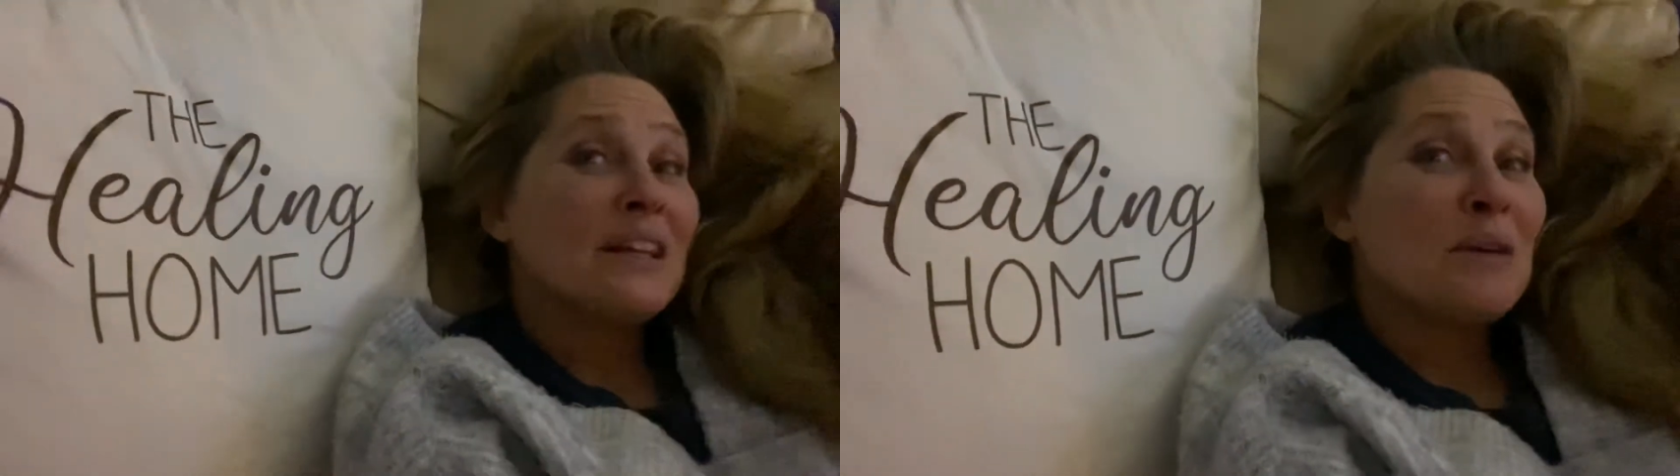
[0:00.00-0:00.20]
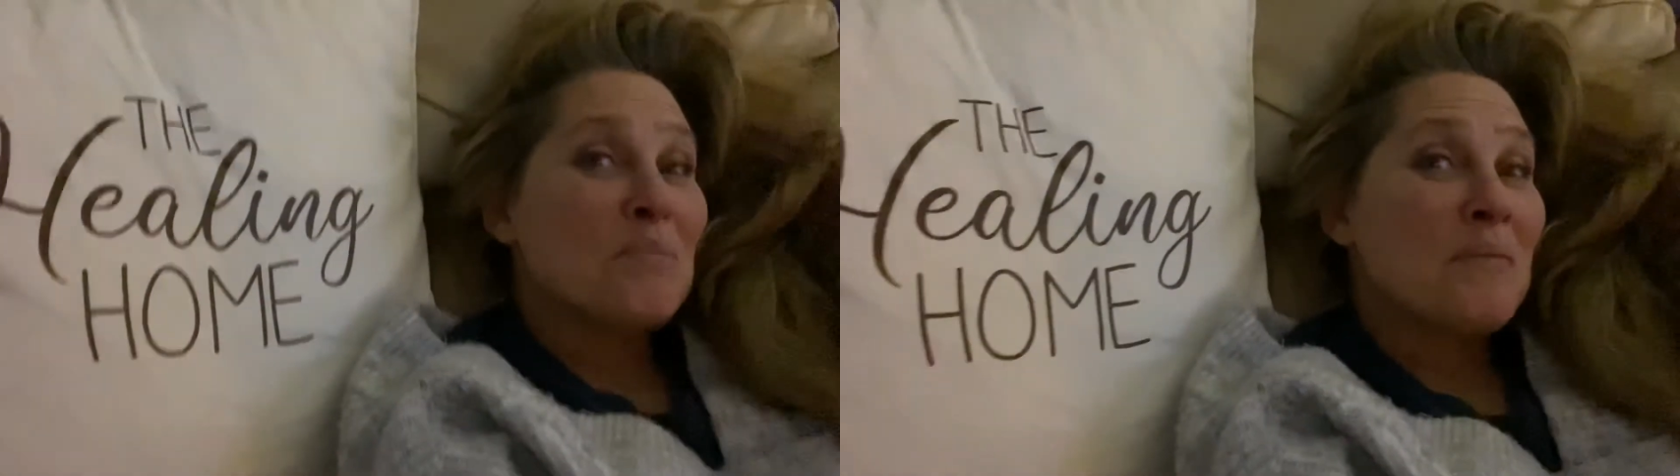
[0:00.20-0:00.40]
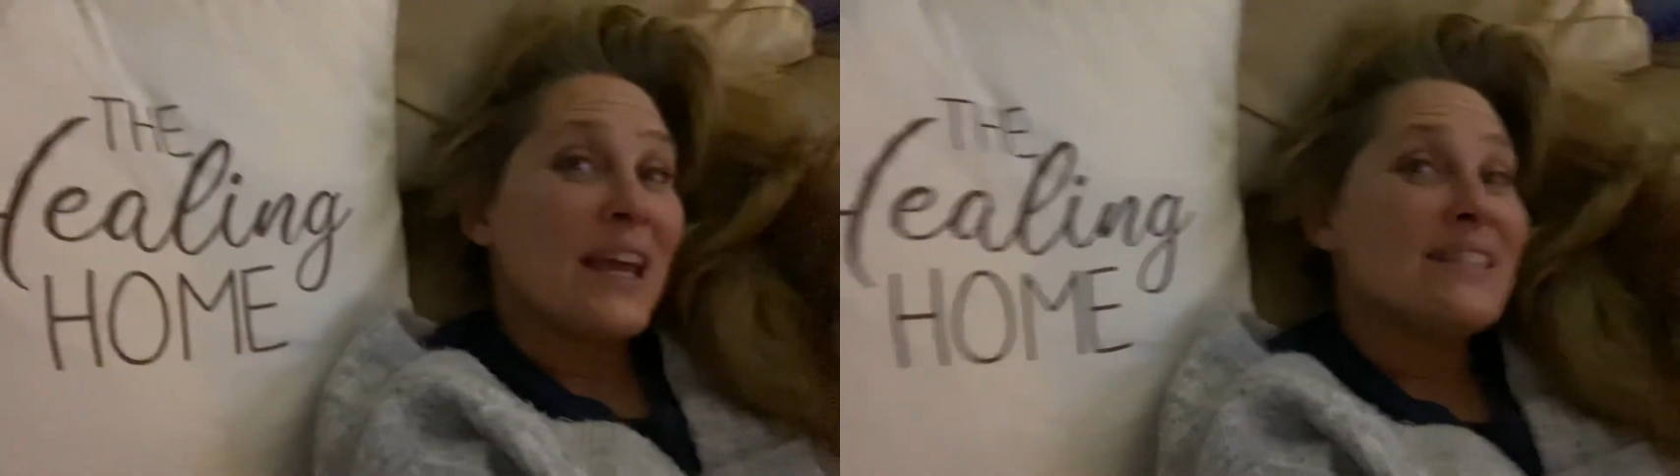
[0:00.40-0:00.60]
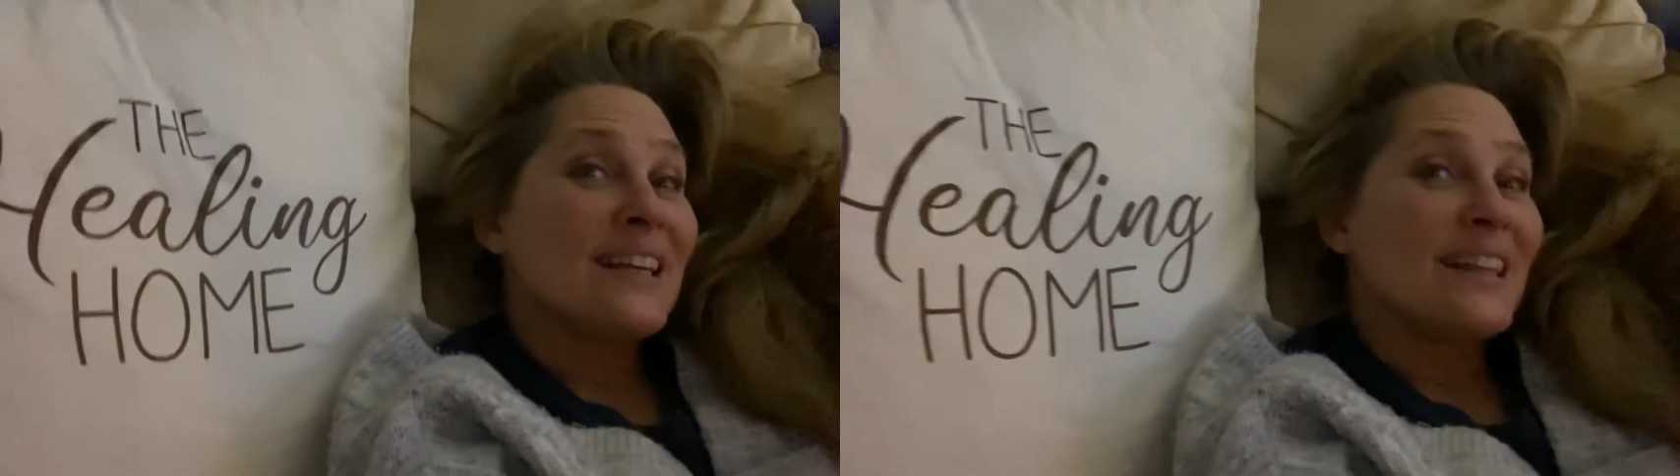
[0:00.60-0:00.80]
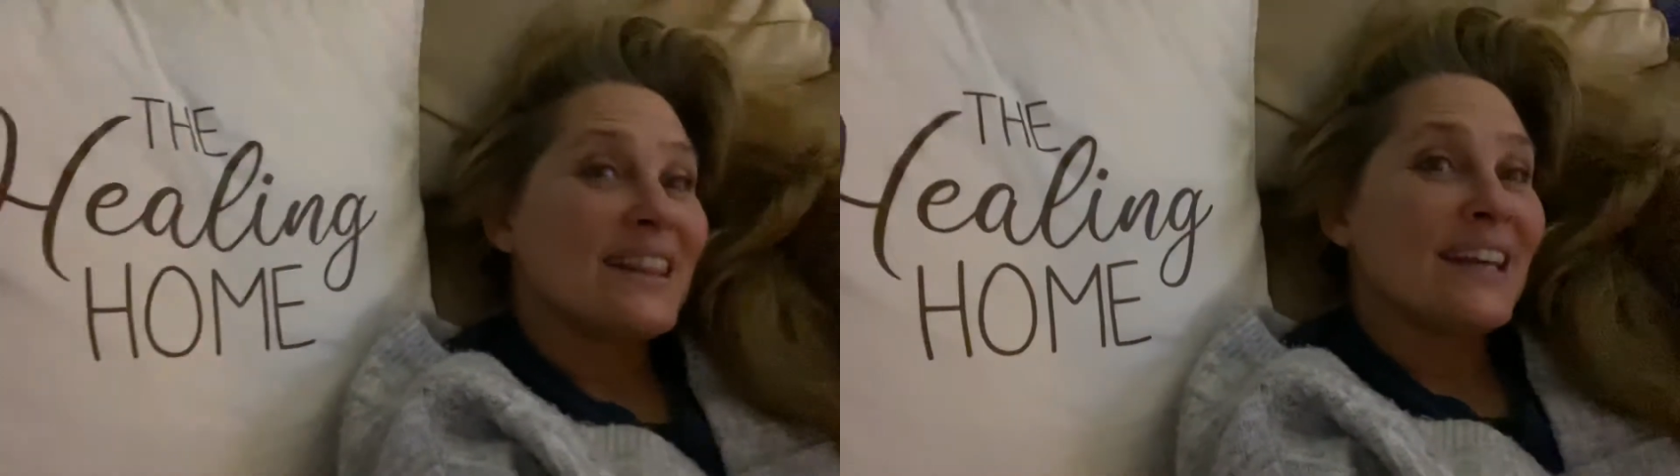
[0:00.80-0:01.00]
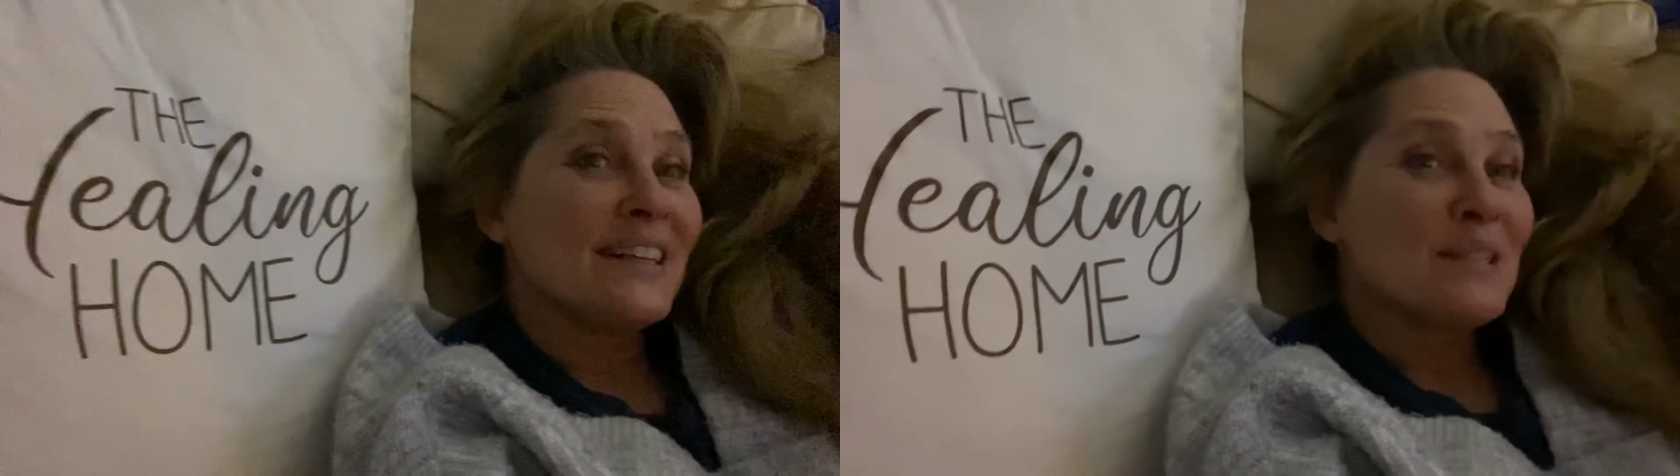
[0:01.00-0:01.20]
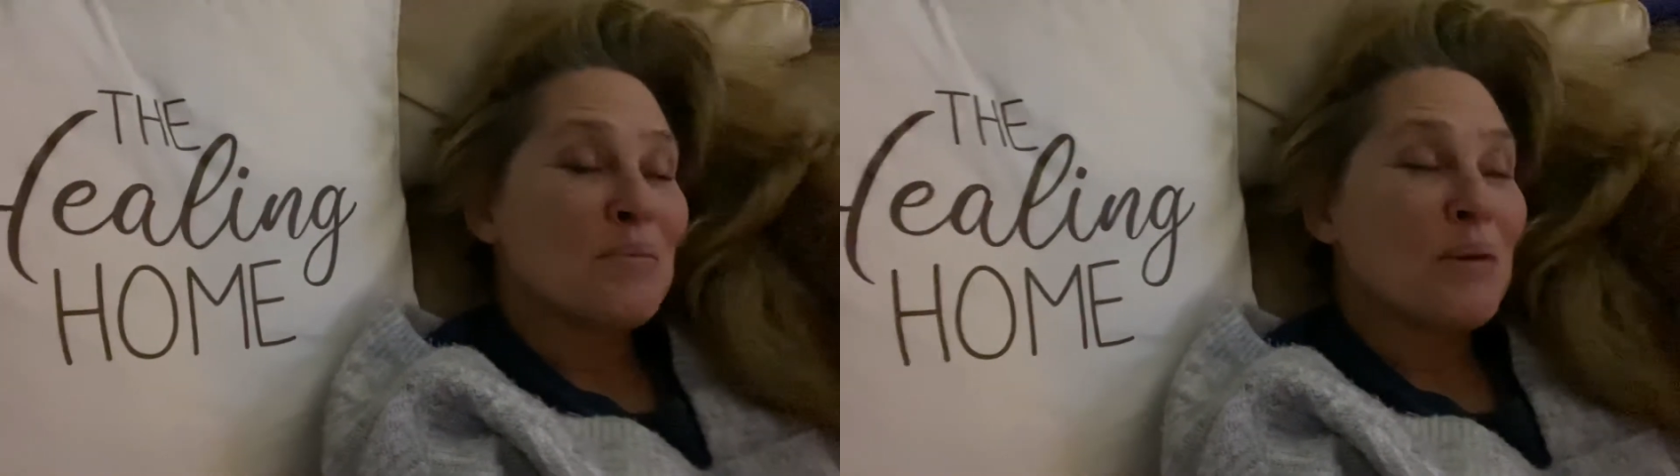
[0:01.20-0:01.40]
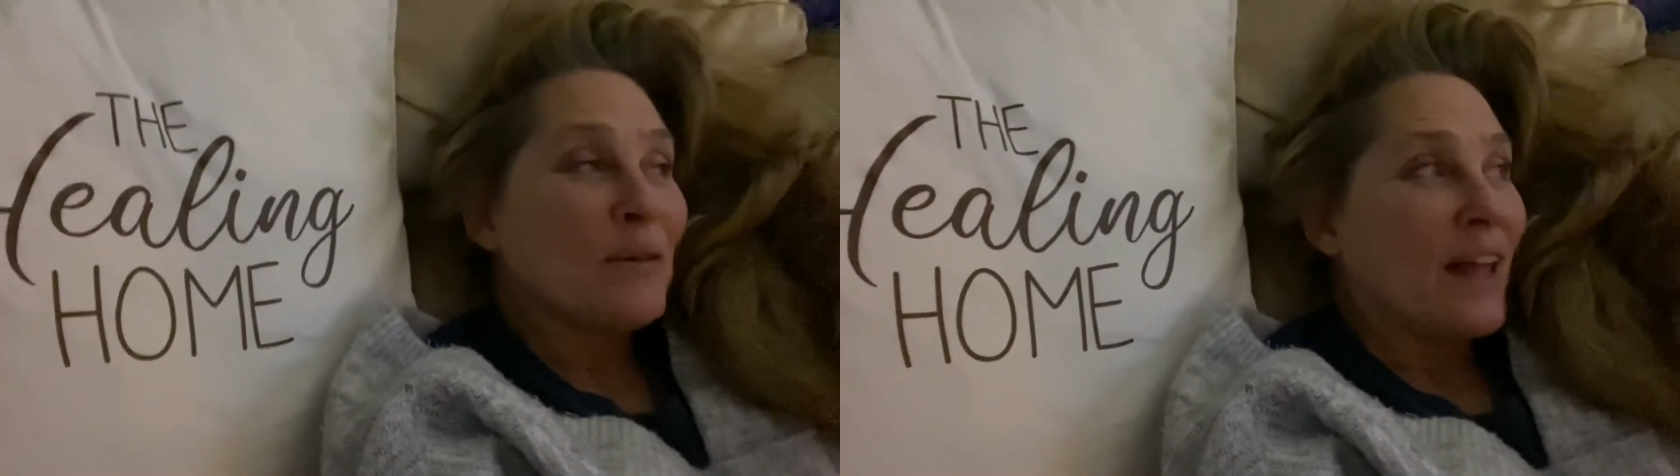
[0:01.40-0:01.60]
amazing things
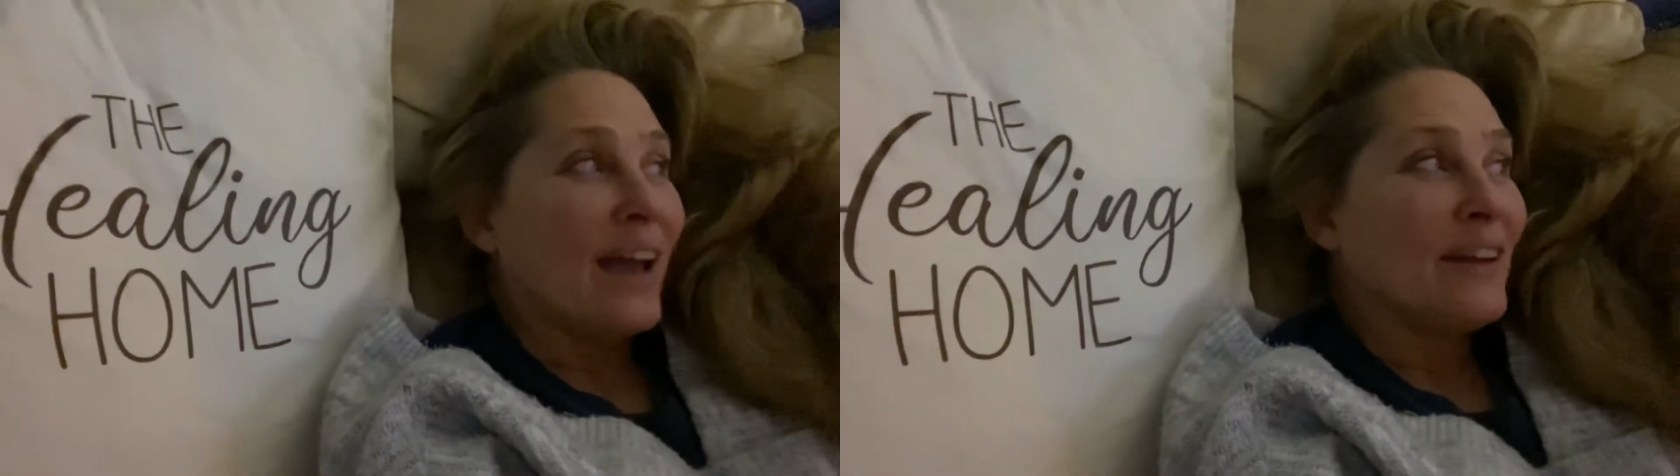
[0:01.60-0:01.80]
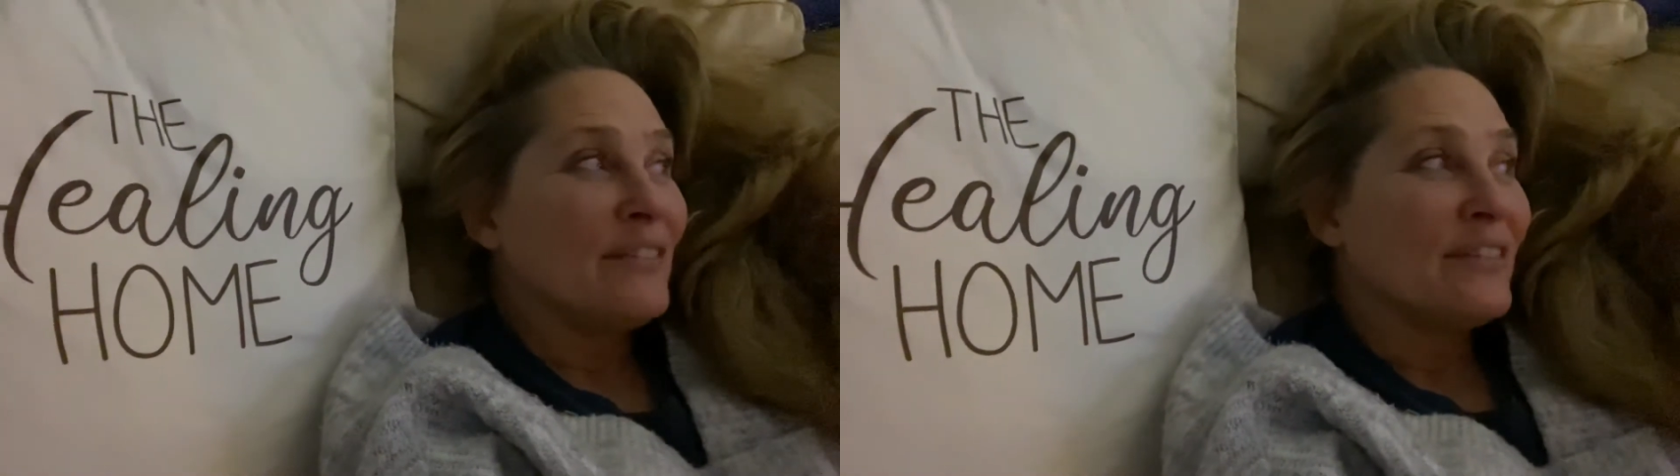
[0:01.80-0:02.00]
about life